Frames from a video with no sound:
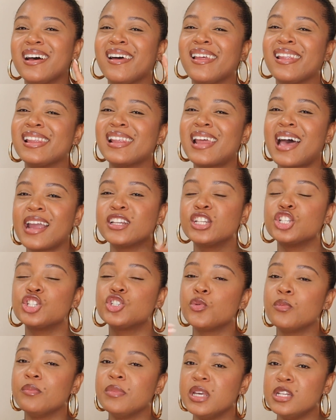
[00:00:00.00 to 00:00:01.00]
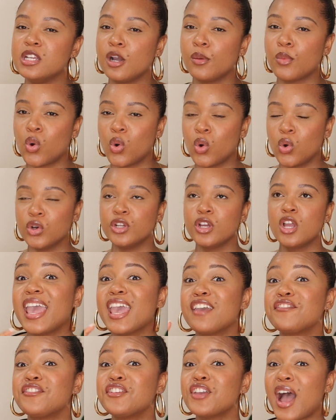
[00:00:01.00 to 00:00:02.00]
a light to medium hold.
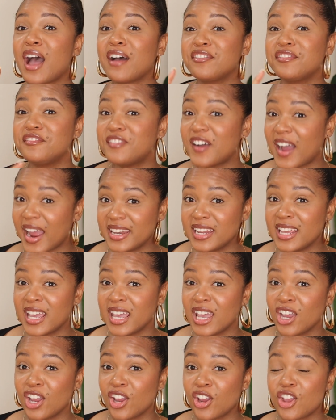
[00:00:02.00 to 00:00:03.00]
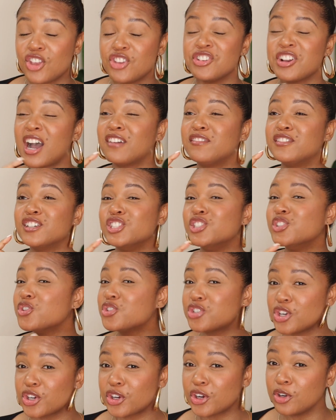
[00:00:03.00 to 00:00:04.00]
If you have fine hair, you have a
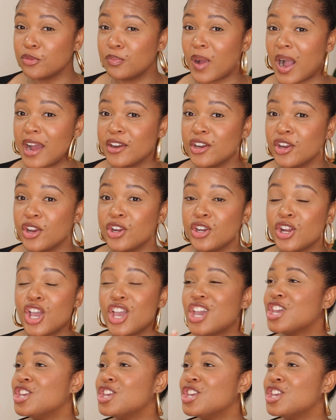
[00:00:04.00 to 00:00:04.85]
looser curl pattern,